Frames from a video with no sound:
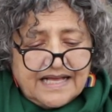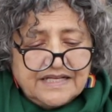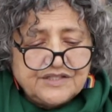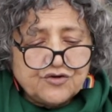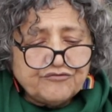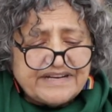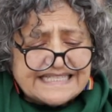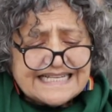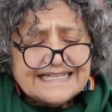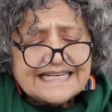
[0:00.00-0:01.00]
So
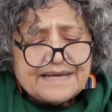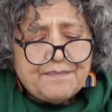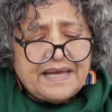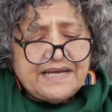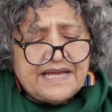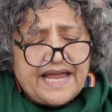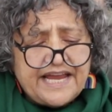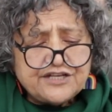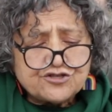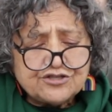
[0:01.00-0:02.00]
recently, many
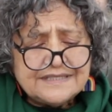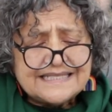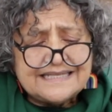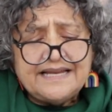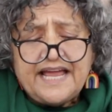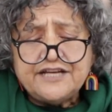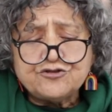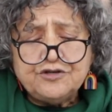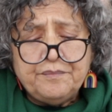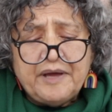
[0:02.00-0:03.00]
Asians and
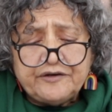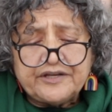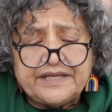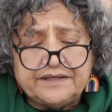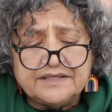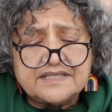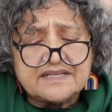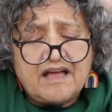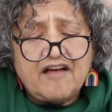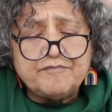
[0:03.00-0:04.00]
Asian Americans
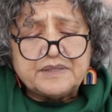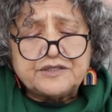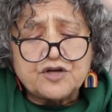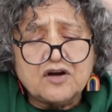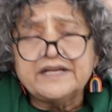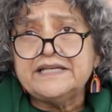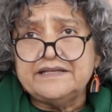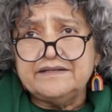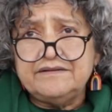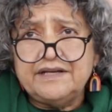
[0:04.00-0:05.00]
have been
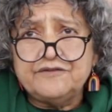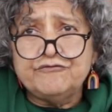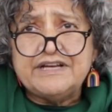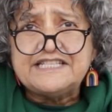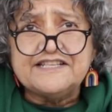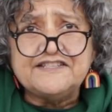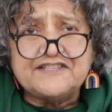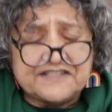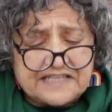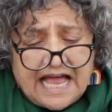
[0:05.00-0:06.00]
targeted in racist
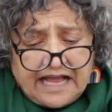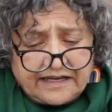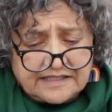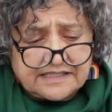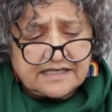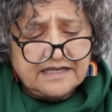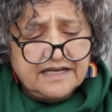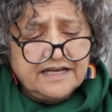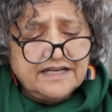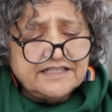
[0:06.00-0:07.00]
attacks.
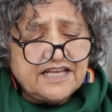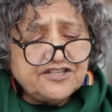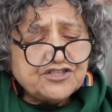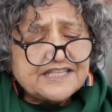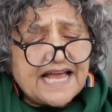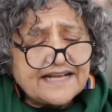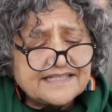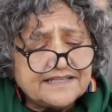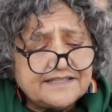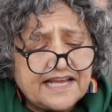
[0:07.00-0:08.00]
Such attacks
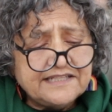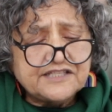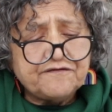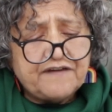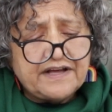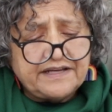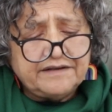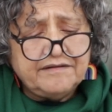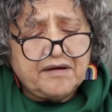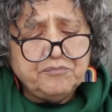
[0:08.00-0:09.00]
intensify
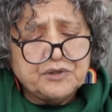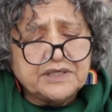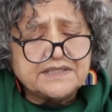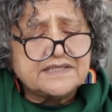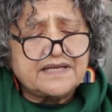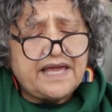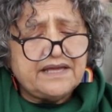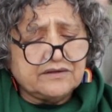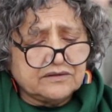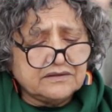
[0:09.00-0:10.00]
in number and
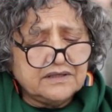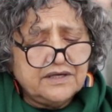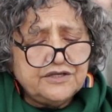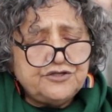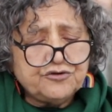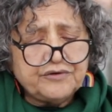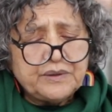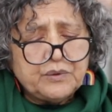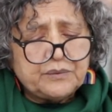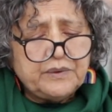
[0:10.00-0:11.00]
scale
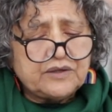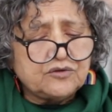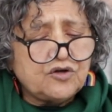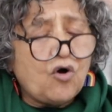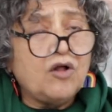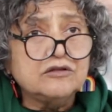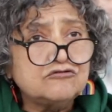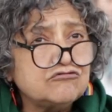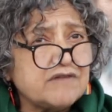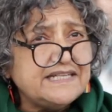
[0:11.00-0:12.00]
during what we could call
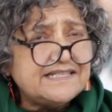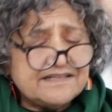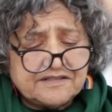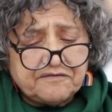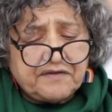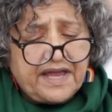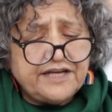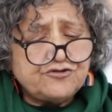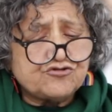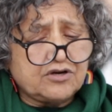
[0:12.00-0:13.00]
crisis of
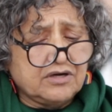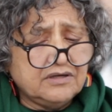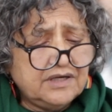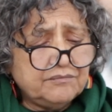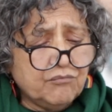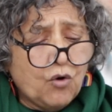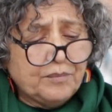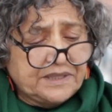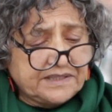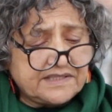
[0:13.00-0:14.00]
Asia
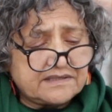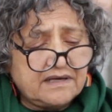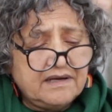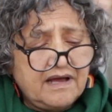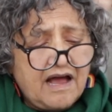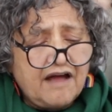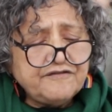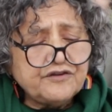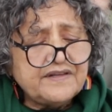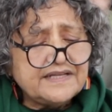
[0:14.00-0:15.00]
moments.
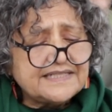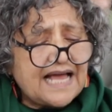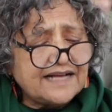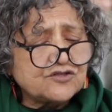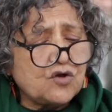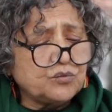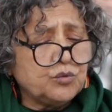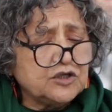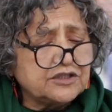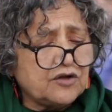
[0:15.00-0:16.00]
After the attacks on
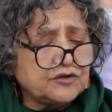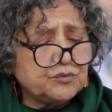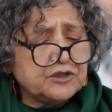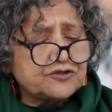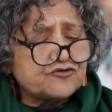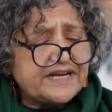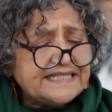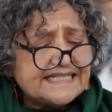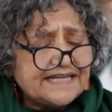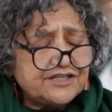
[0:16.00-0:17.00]
the World
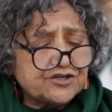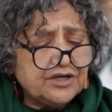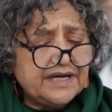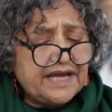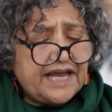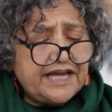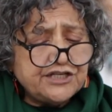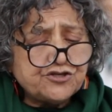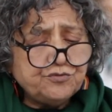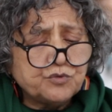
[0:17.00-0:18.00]
Trade Center,
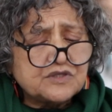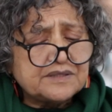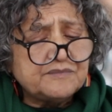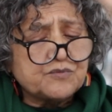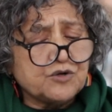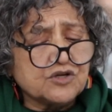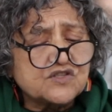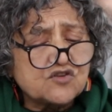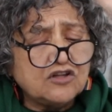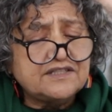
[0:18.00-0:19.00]
Asian Muslims were
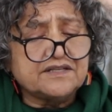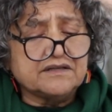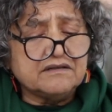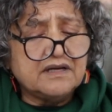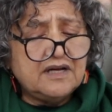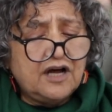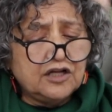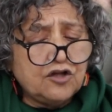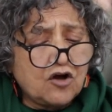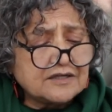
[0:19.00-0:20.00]
assaulted
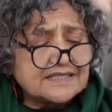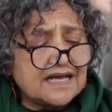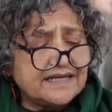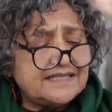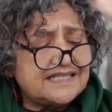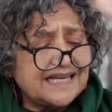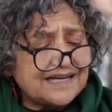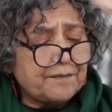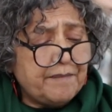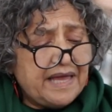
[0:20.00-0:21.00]
alongside
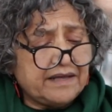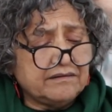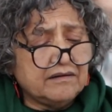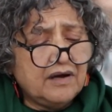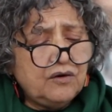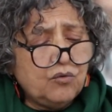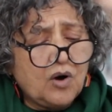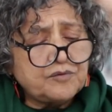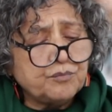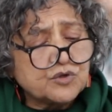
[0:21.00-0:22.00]
Sikh men who
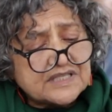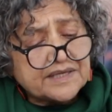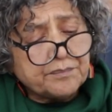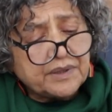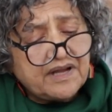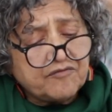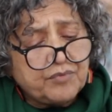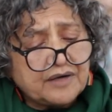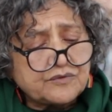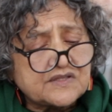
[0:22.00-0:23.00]
aren't Muslim but have
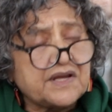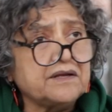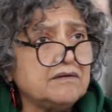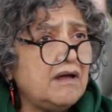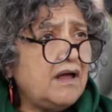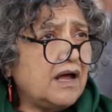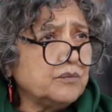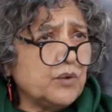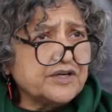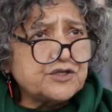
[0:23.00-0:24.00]
brown skin
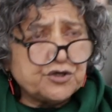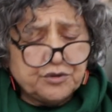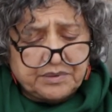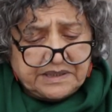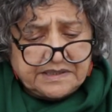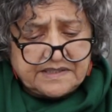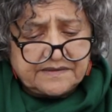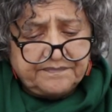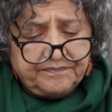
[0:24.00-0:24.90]
and wear turbans.